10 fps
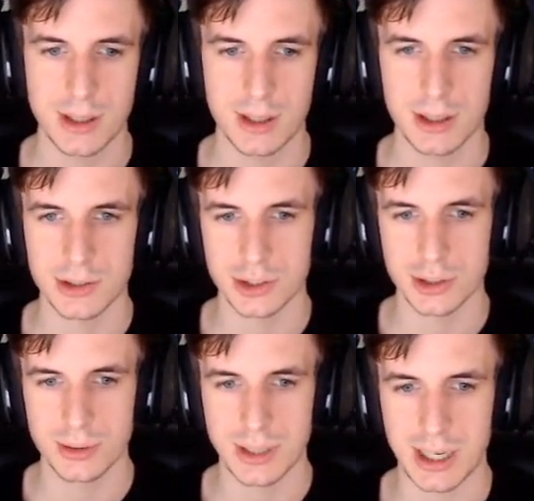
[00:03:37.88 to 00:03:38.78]
I'll
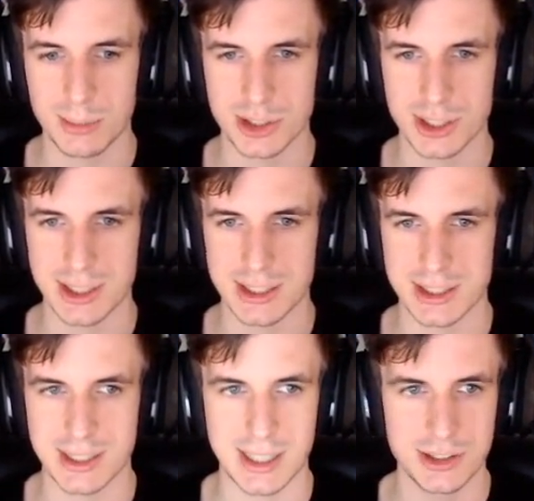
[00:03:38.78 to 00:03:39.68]
show you how much I get
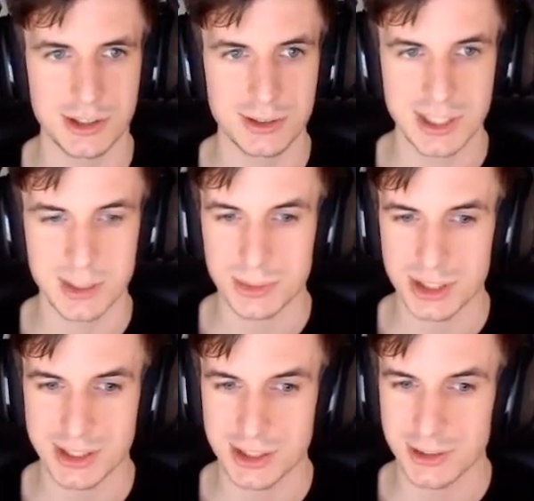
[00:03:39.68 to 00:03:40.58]
again. You don't see the
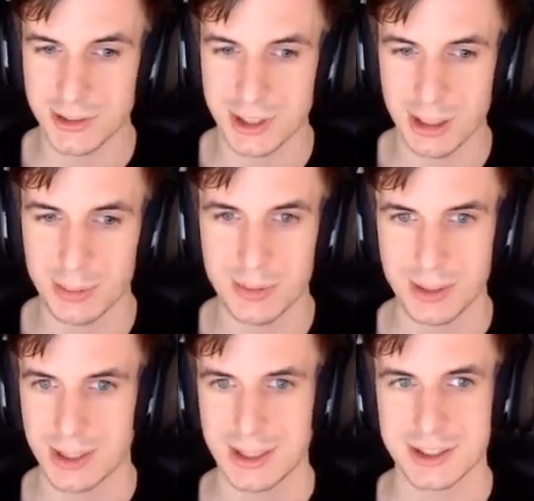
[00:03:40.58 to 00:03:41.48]
percentage going up.
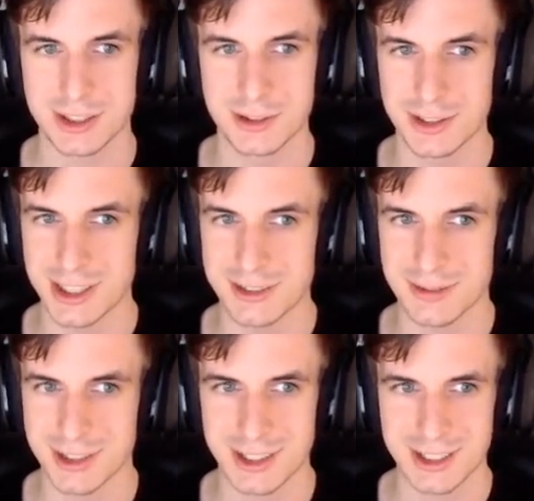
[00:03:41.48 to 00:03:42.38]
There's a good reason
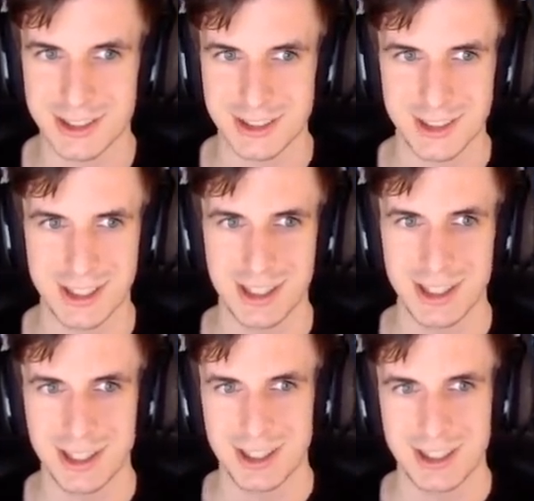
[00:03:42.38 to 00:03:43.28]
for this.
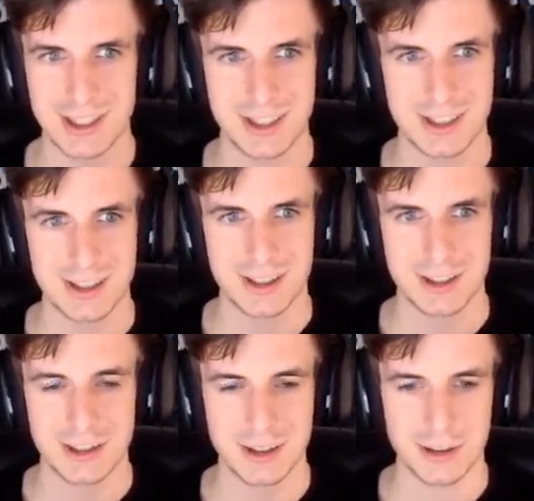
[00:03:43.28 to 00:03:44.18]

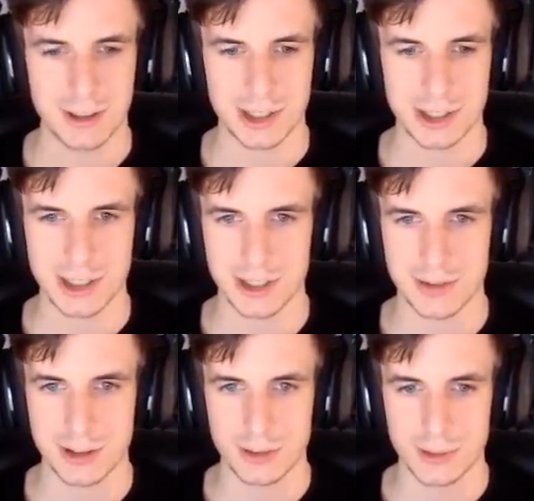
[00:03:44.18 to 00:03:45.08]
Oh, actually, I
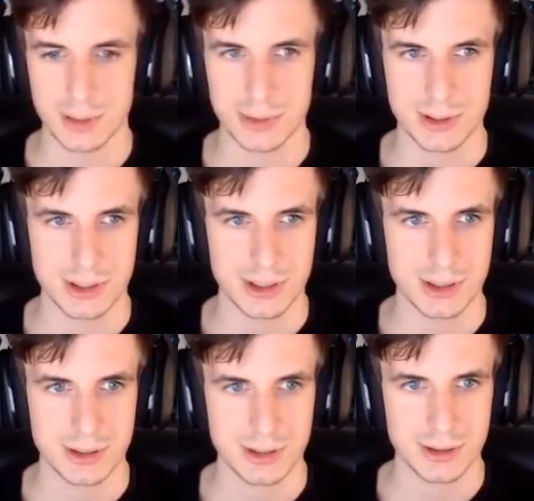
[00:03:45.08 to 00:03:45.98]
forgot one ability.
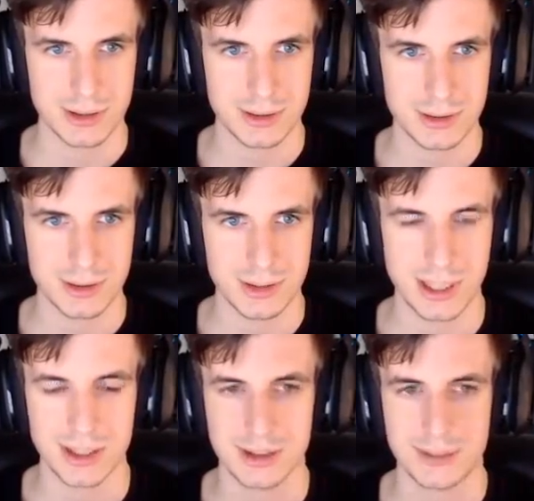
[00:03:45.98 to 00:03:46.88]
Yeah.